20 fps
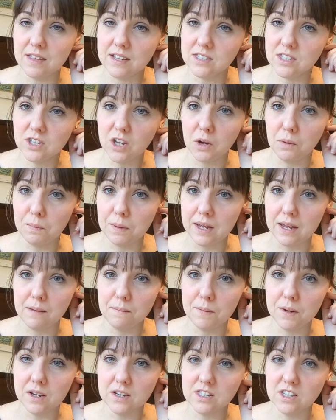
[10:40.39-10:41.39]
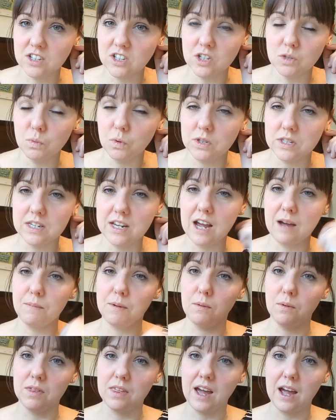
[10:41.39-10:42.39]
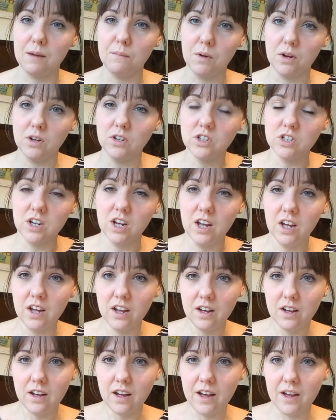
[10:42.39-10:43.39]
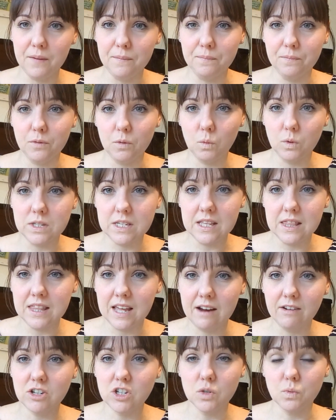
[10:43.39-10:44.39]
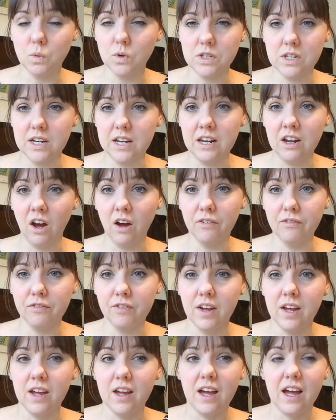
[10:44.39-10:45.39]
then so be it, because I just wasn't happy with how much was in there. It just wasn't enough.